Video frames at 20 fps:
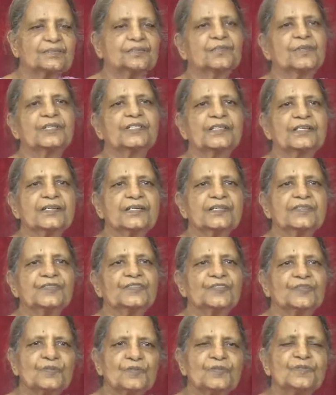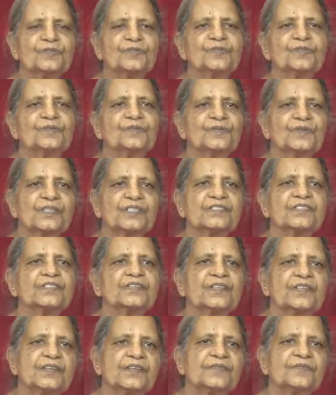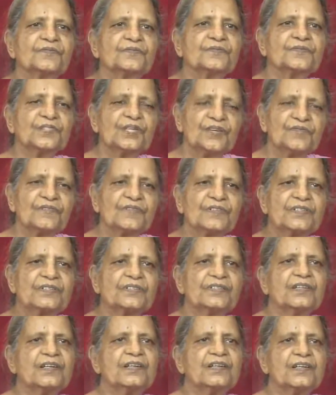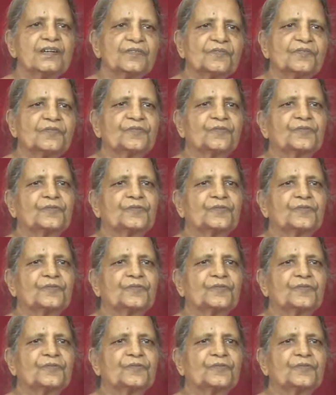Mother and Sri Aurobindo has given enough